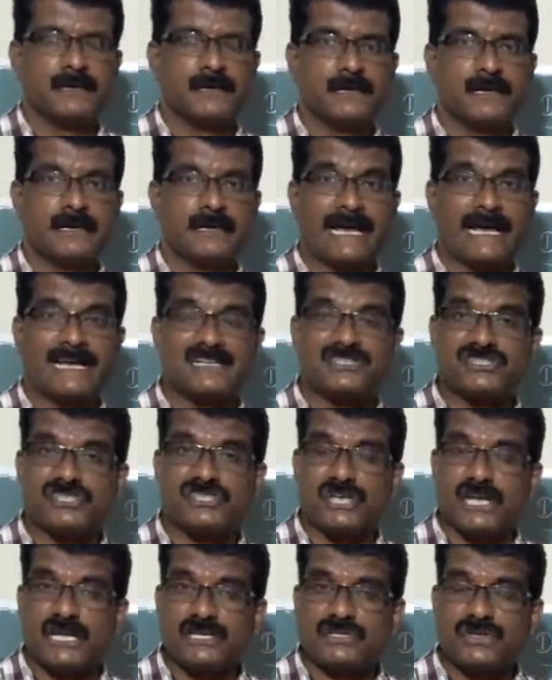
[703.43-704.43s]

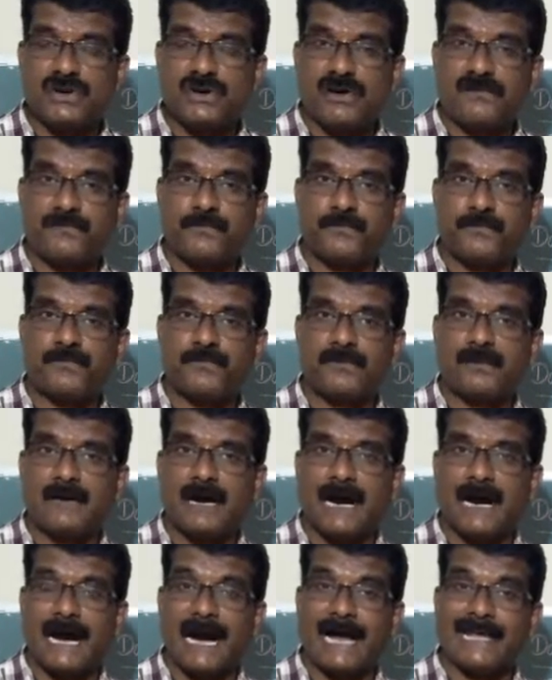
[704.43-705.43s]
exchange of
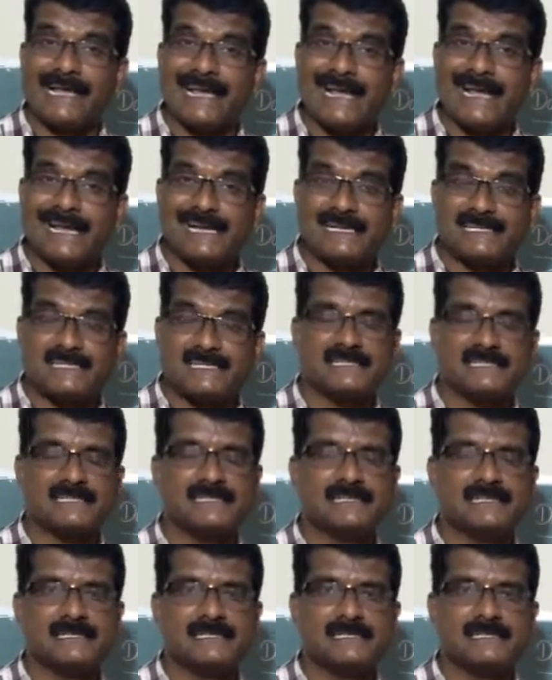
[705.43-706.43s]

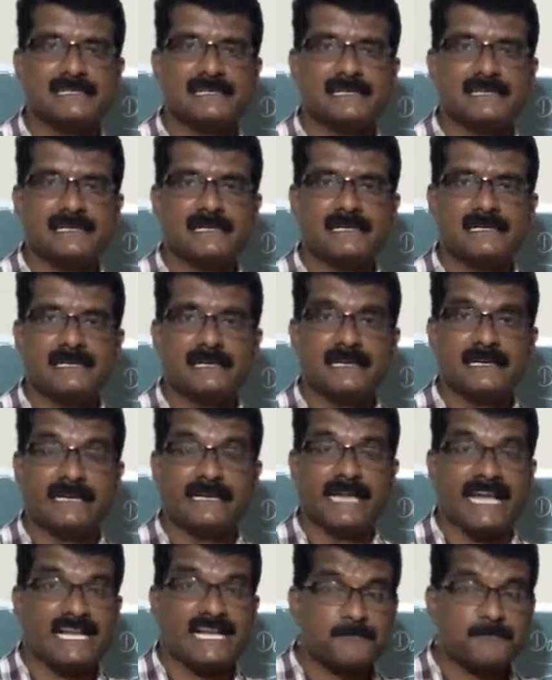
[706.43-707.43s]
ions
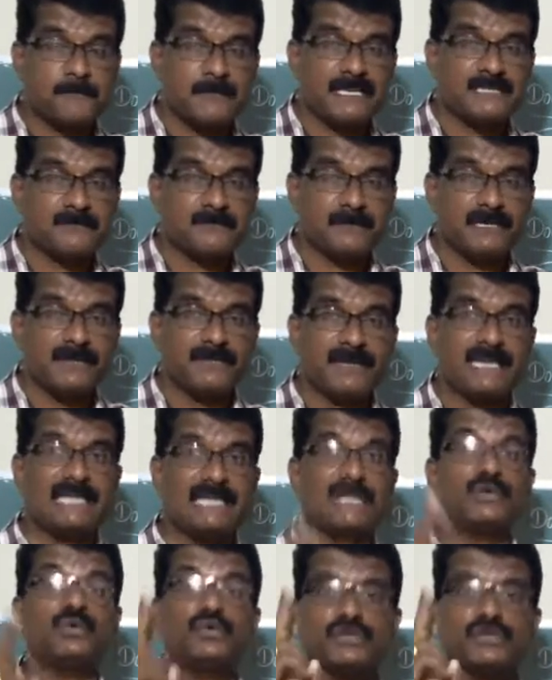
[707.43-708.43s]
takes place
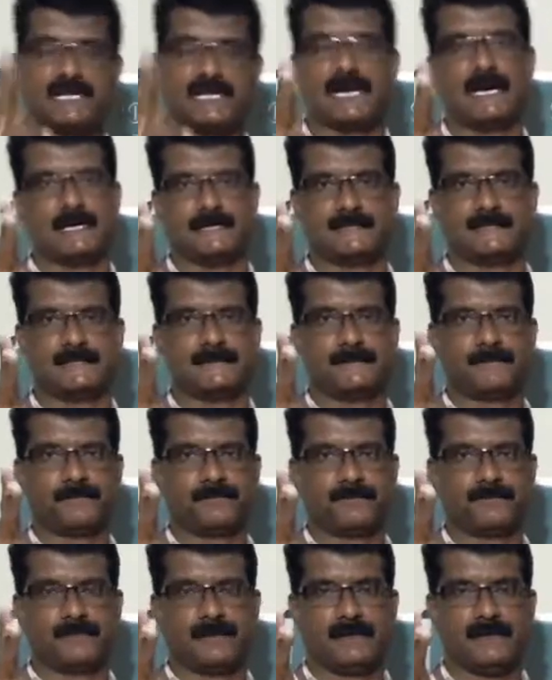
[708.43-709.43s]
between two salts.
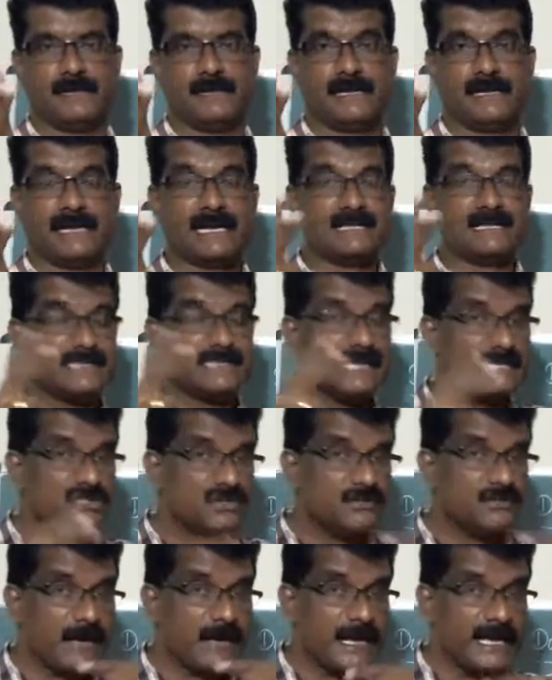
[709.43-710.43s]
Exchange
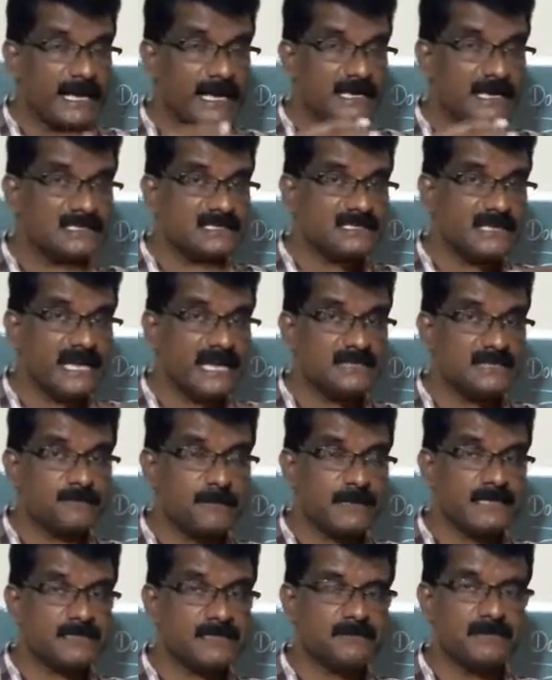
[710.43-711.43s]
of ions takes
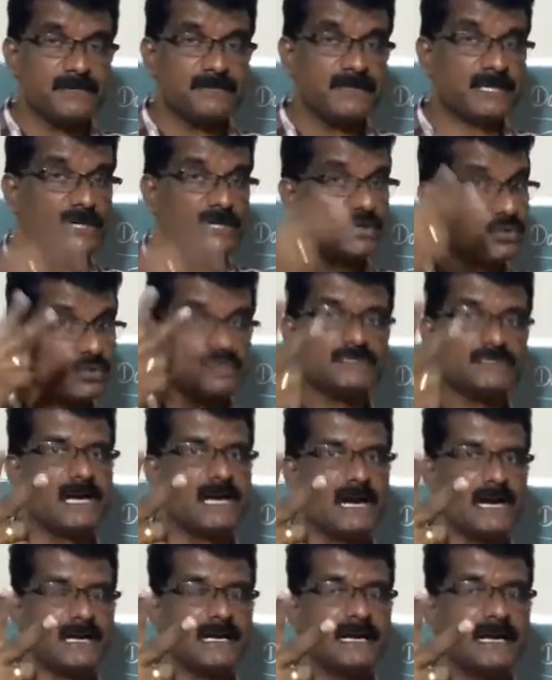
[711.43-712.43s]
place between two
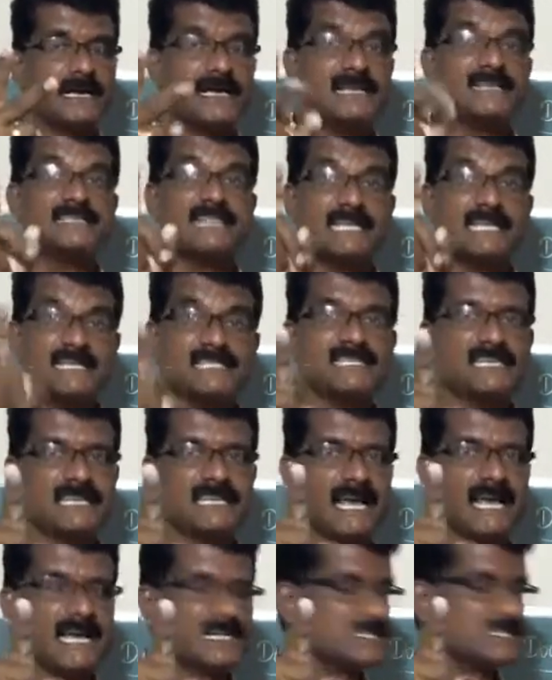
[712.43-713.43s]
salts. Such a
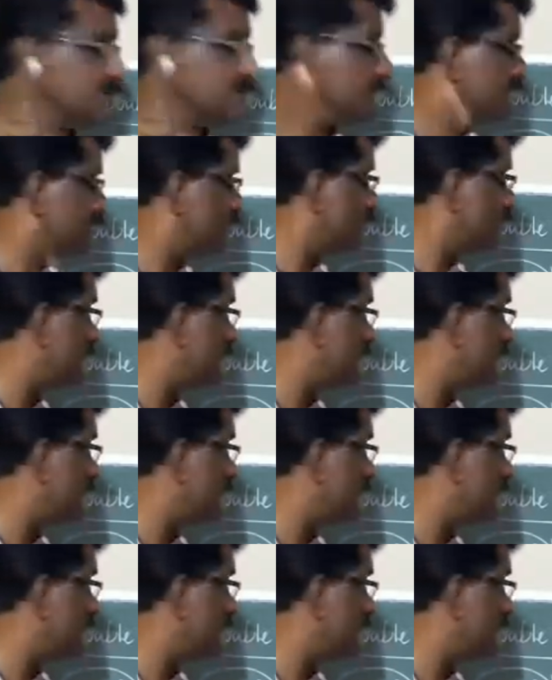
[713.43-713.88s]
reaction is known